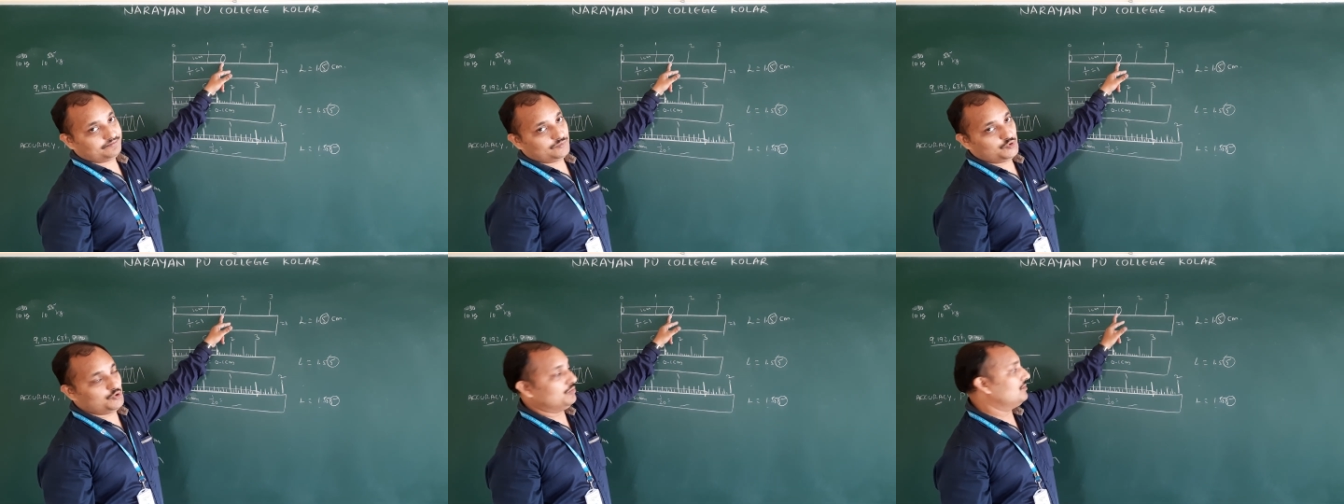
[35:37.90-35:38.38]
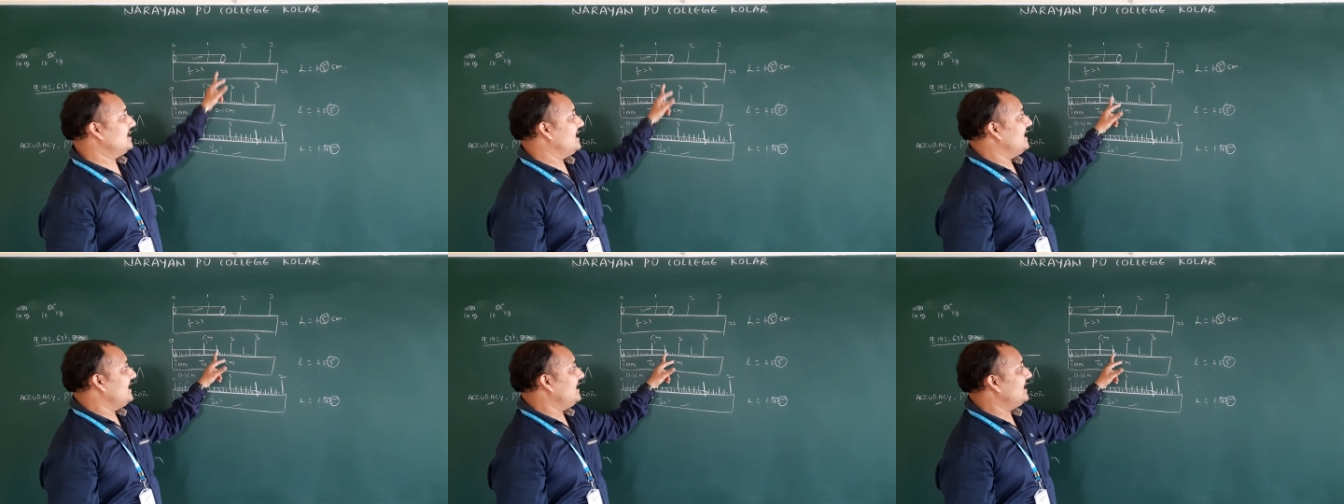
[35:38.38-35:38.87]

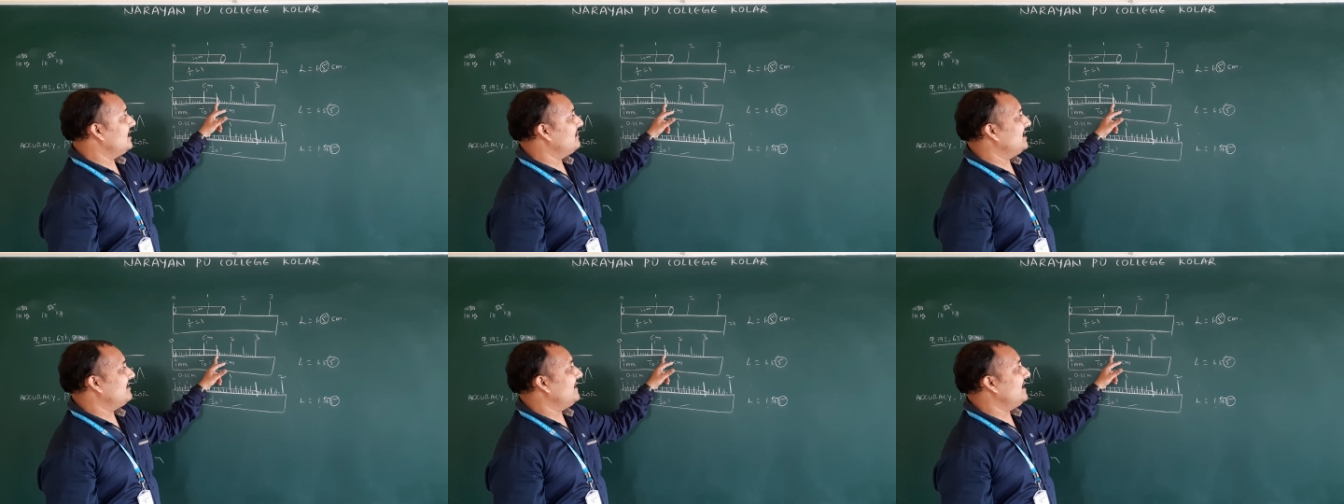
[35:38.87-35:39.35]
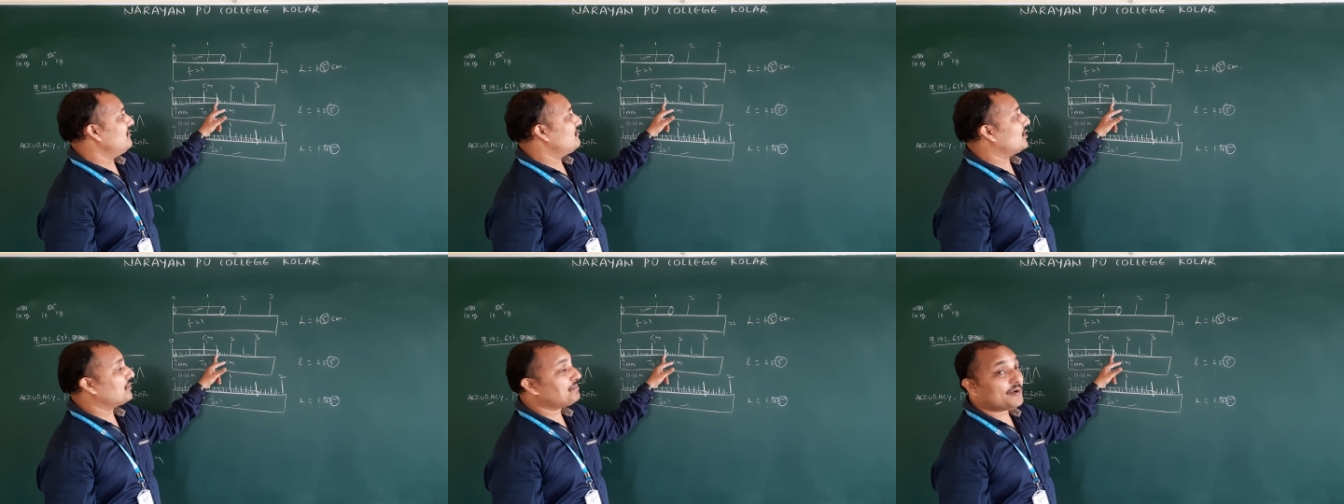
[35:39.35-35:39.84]
2. Here in between
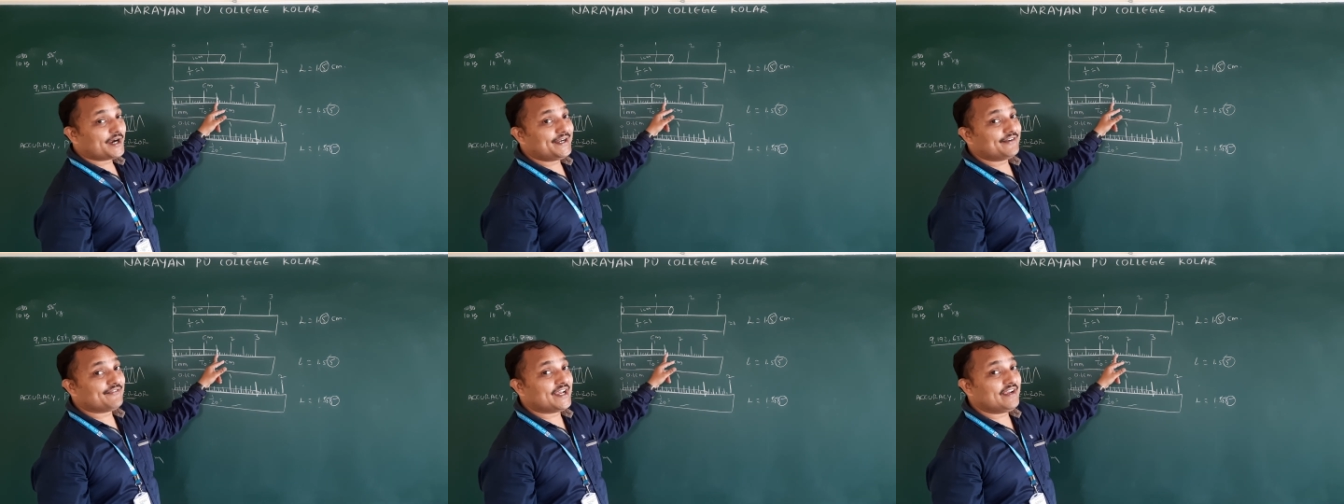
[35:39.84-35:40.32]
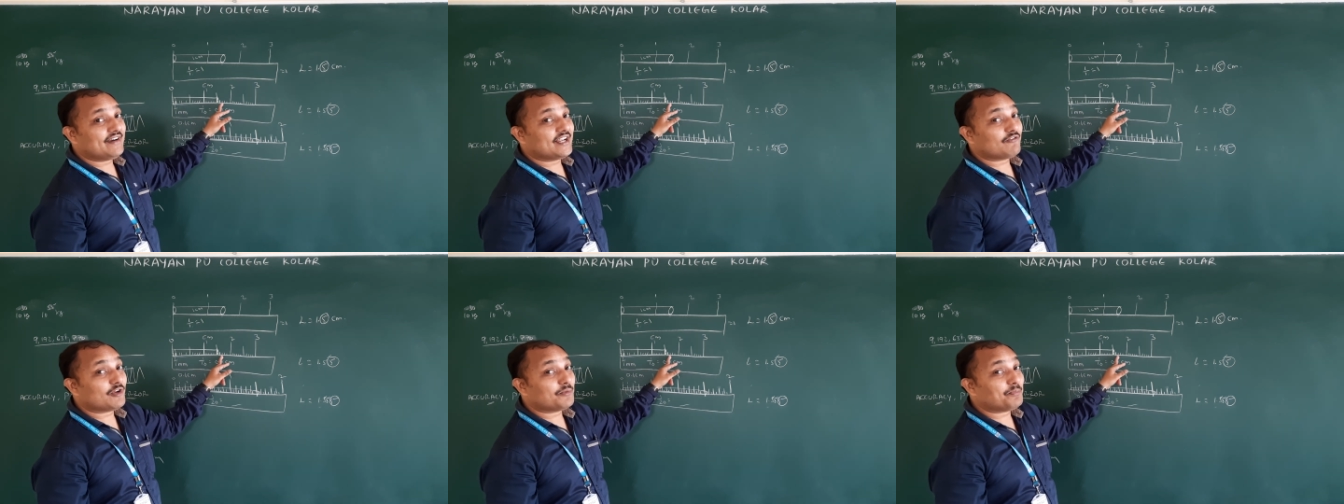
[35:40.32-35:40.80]
1.5
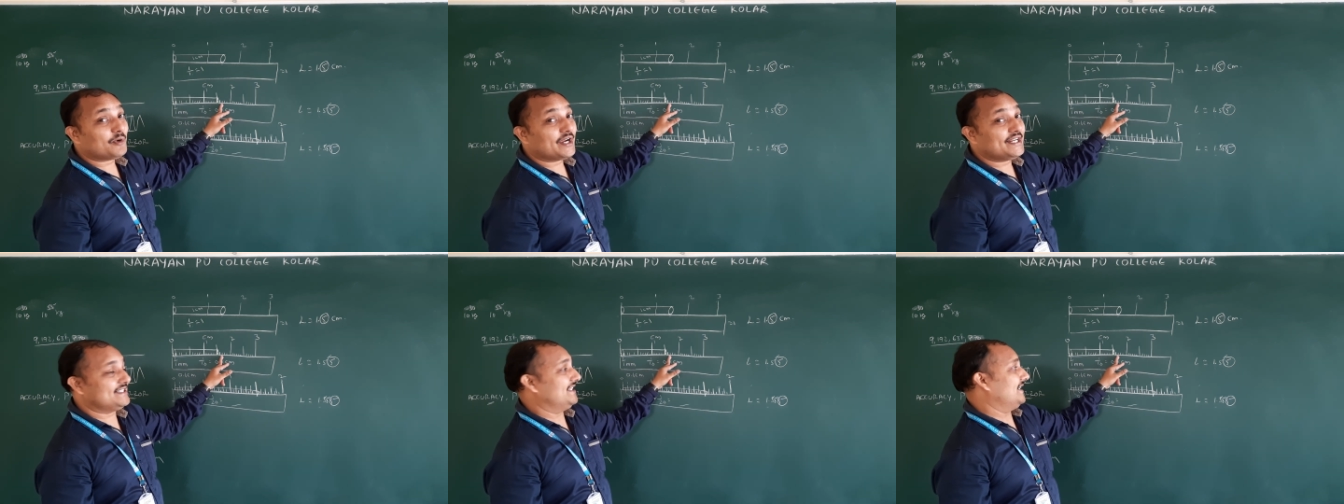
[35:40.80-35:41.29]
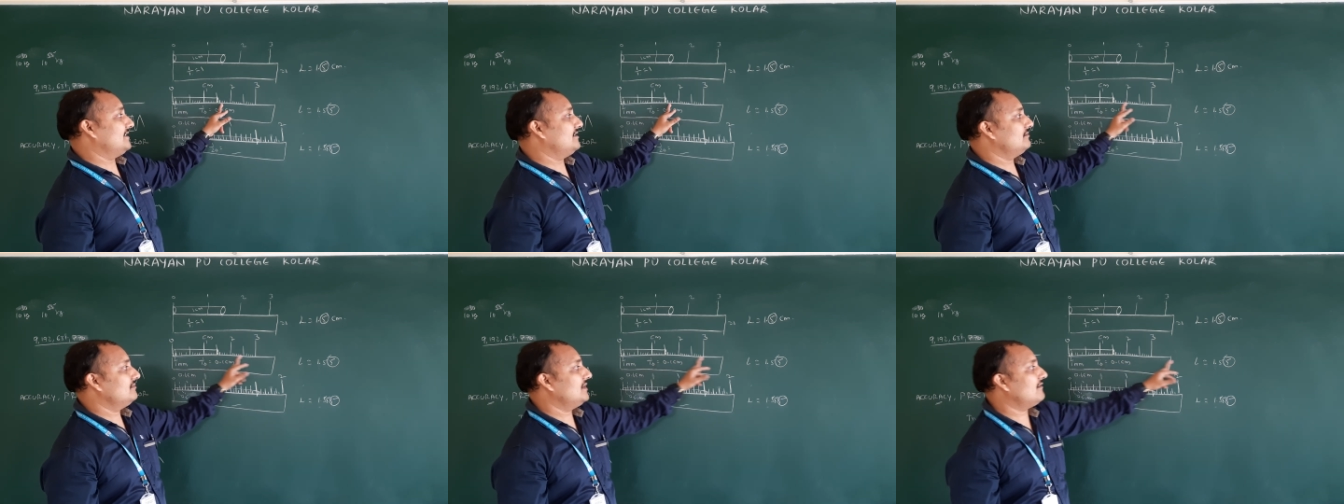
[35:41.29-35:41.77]
and 1.6.